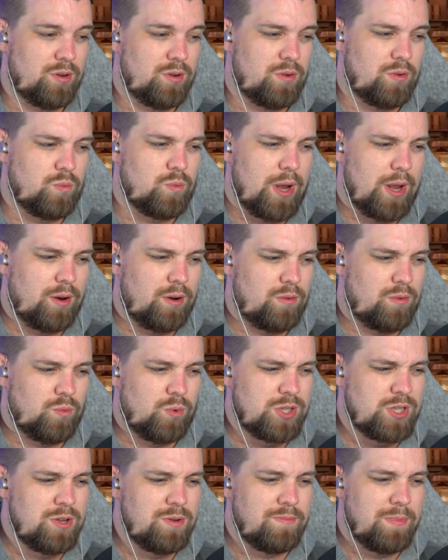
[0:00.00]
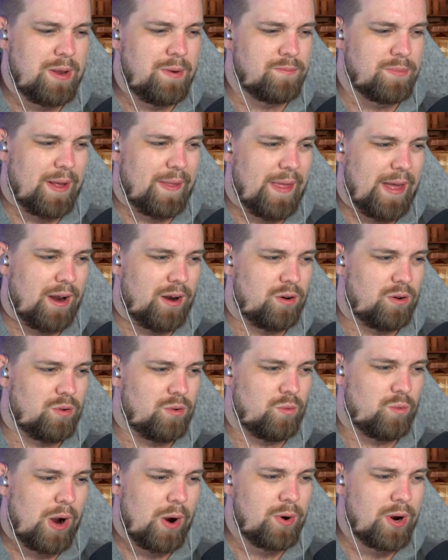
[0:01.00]
Wait, what do you mean by that?
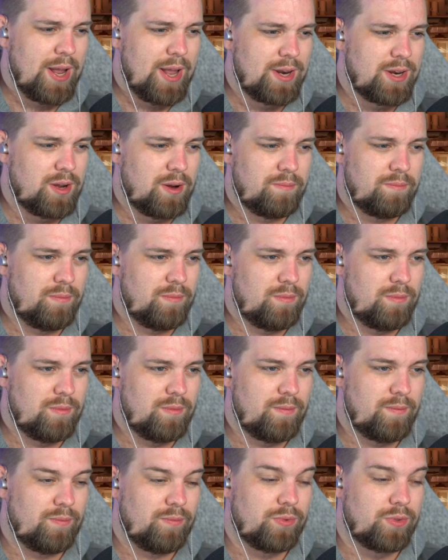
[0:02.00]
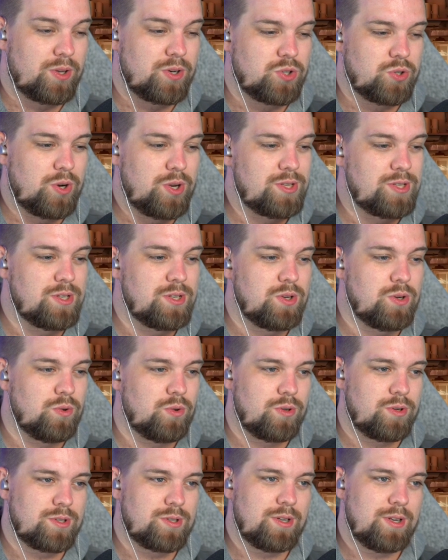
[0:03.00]
Why would I end up... The choice is
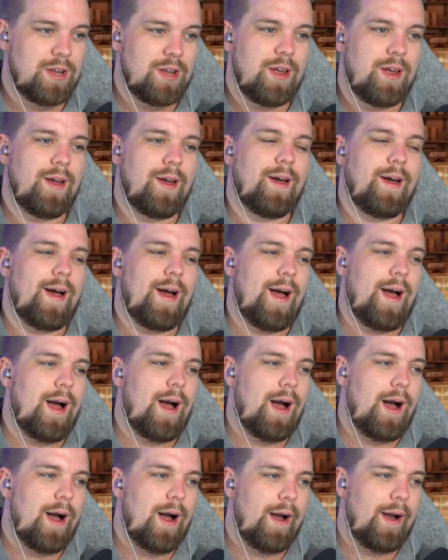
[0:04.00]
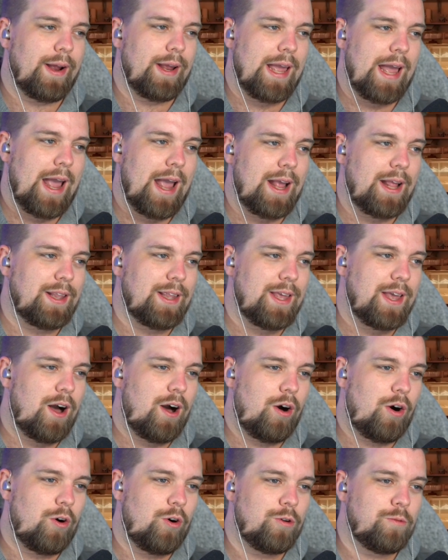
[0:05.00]
yours. Okay, the
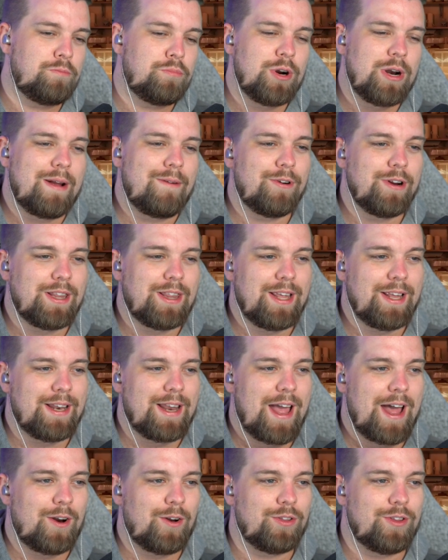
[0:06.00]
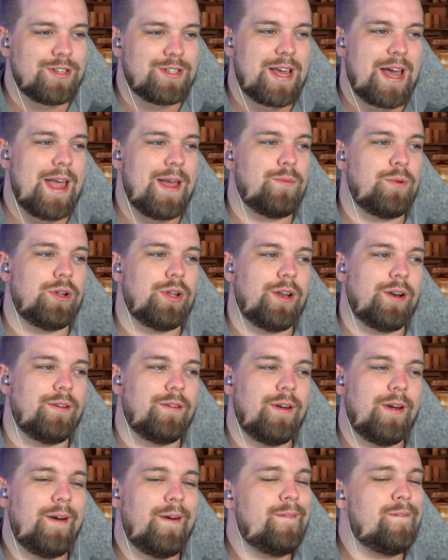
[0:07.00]
old put everything down on the table and
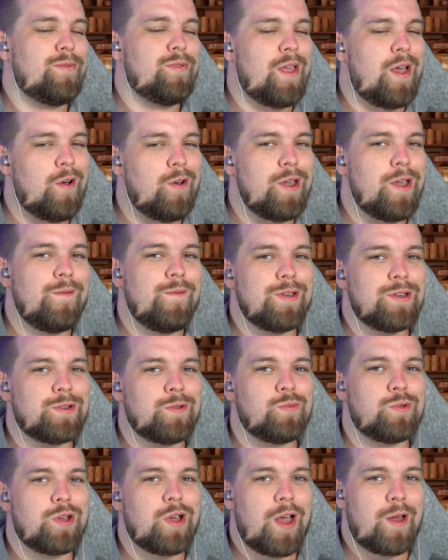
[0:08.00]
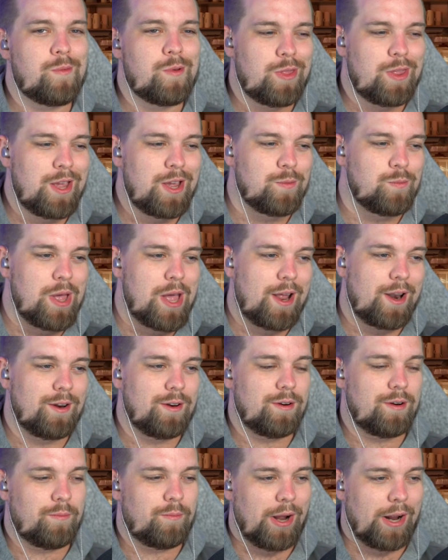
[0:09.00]
I'll give you some time to think about it.
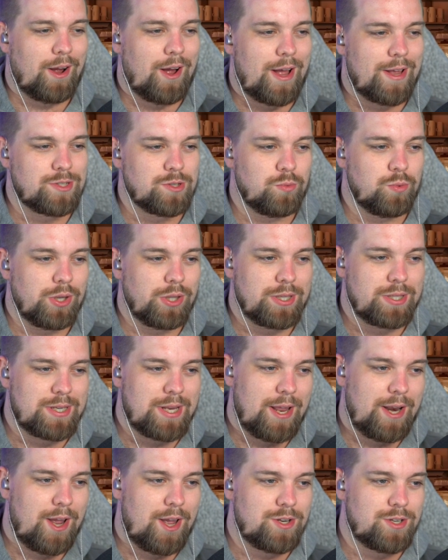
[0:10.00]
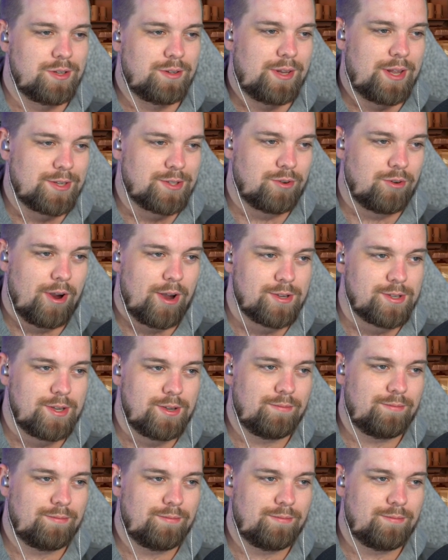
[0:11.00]
My guy's a real estate agent. That's crazy.